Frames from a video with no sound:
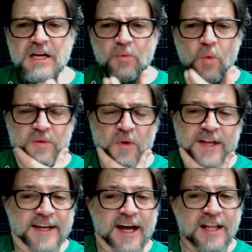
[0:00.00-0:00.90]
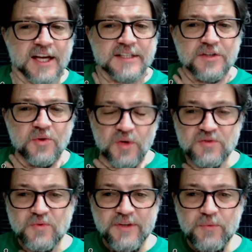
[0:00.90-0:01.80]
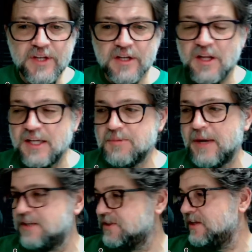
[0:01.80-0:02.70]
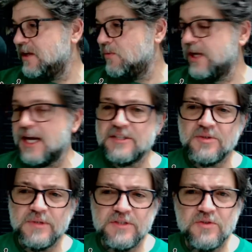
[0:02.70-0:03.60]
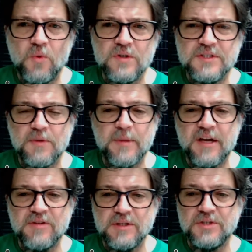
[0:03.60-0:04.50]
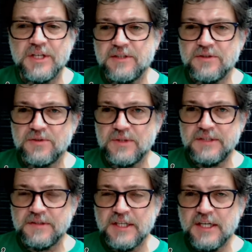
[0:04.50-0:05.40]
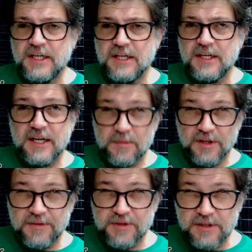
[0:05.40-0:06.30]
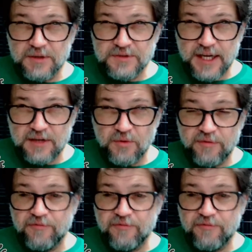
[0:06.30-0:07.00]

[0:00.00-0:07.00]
One way that I like to do it is with a clutch basket that we actually source from Evolution Industries. And I believe it goes down to a